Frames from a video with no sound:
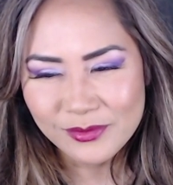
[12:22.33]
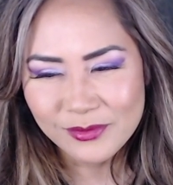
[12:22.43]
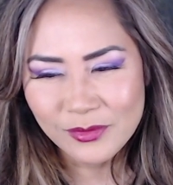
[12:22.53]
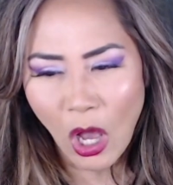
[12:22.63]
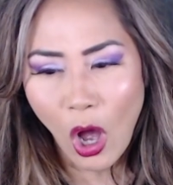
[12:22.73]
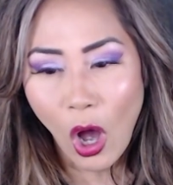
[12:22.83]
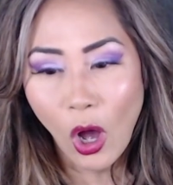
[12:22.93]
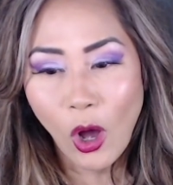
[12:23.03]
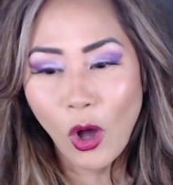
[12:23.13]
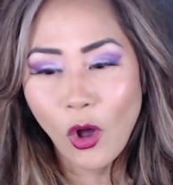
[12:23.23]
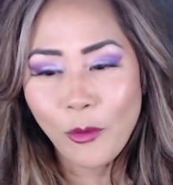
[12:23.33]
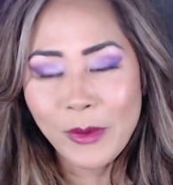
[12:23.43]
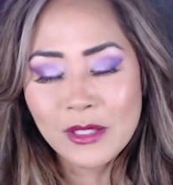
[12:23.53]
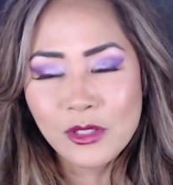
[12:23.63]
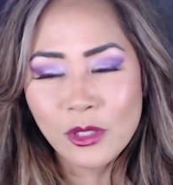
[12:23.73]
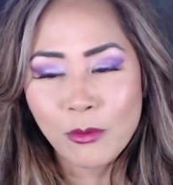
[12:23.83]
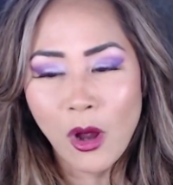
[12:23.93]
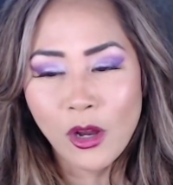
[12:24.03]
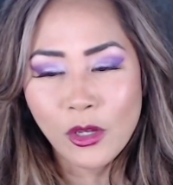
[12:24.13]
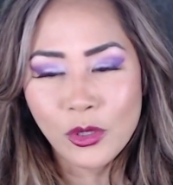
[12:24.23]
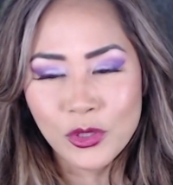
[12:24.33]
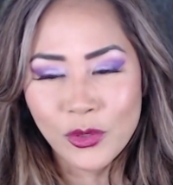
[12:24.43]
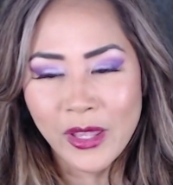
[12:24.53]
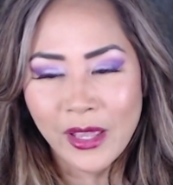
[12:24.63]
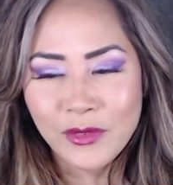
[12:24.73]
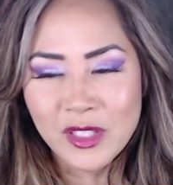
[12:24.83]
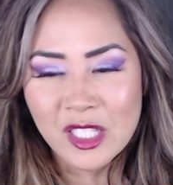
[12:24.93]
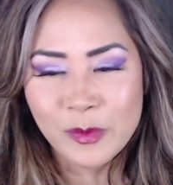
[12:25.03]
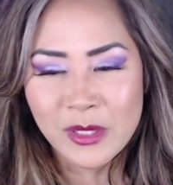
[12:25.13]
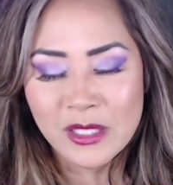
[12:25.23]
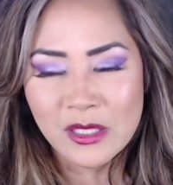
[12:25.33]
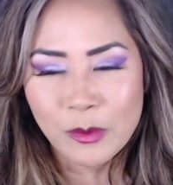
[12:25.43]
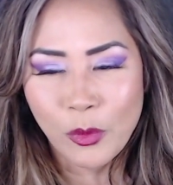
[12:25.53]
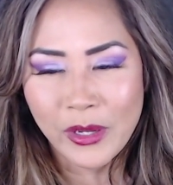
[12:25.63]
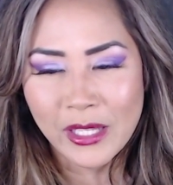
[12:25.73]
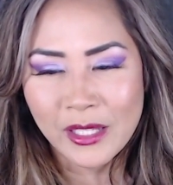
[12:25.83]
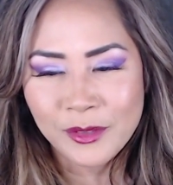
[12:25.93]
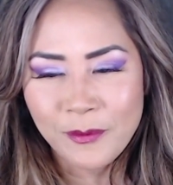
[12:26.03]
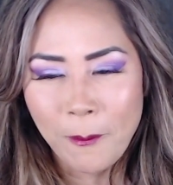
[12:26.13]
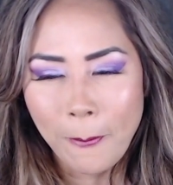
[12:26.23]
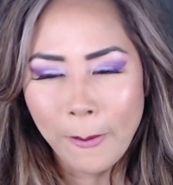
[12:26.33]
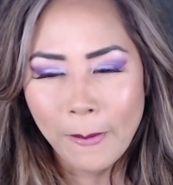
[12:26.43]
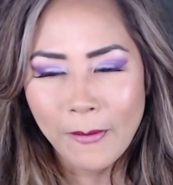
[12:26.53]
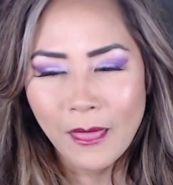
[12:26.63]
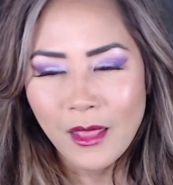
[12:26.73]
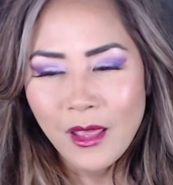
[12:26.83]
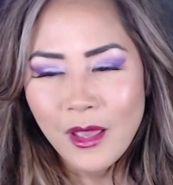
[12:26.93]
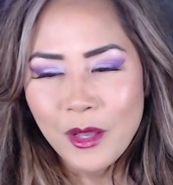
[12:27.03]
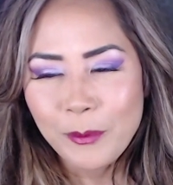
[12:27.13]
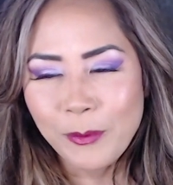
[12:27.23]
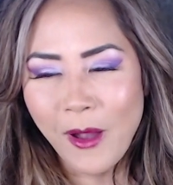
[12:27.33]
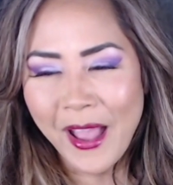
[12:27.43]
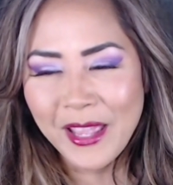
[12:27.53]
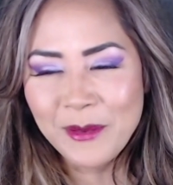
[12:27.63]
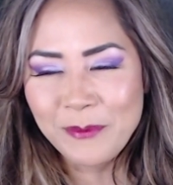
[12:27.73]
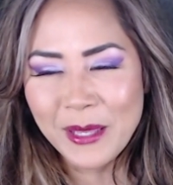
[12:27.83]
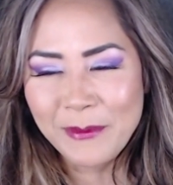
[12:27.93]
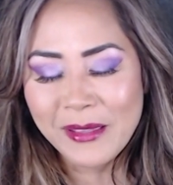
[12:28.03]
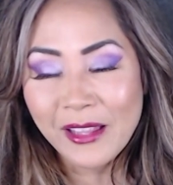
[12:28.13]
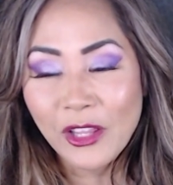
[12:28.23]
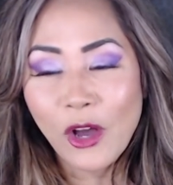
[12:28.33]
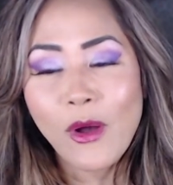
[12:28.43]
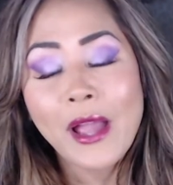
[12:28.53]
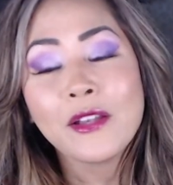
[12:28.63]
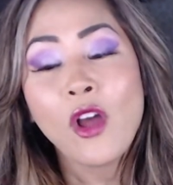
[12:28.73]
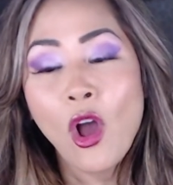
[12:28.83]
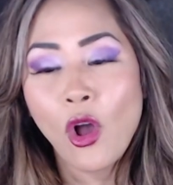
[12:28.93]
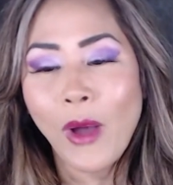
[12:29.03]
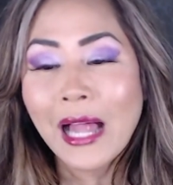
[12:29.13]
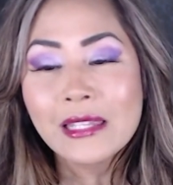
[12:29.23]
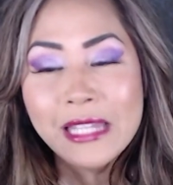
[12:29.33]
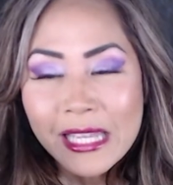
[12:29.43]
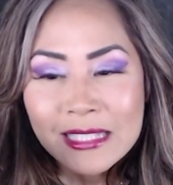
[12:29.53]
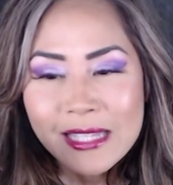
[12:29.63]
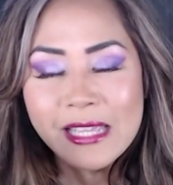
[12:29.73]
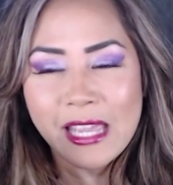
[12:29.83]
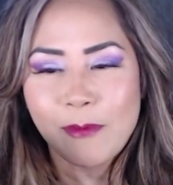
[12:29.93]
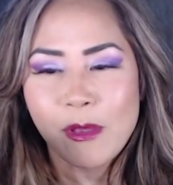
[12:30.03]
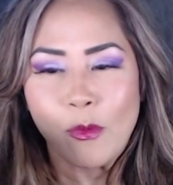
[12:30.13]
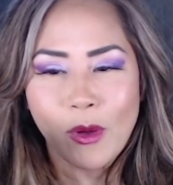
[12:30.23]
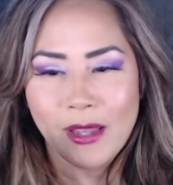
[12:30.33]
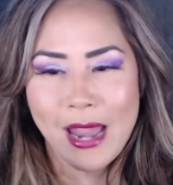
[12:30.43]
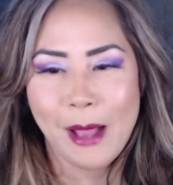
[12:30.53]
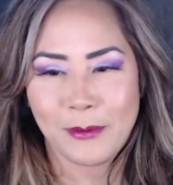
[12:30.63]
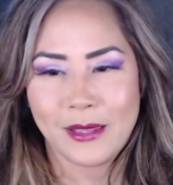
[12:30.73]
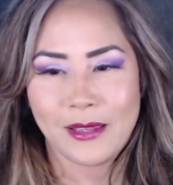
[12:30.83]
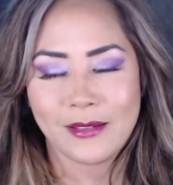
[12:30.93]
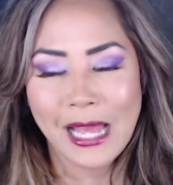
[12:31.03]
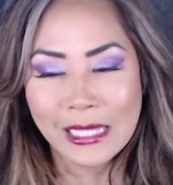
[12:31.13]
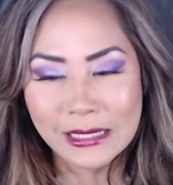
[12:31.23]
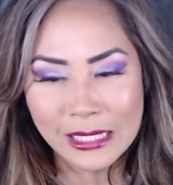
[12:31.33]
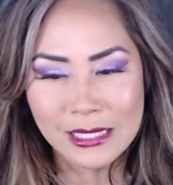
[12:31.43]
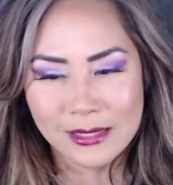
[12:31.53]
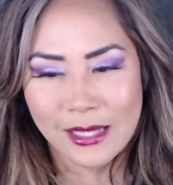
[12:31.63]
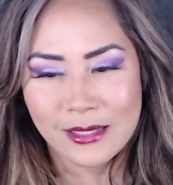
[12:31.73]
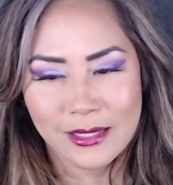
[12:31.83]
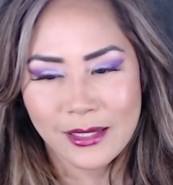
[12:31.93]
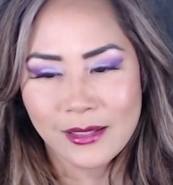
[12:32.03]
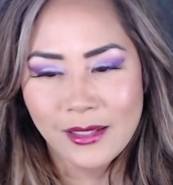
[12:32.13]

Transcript: Oh, Mr. Marco. So KFC has been disappointing. Brian, baby, hello. I know. At least they gave me 1 napkin. At least they did.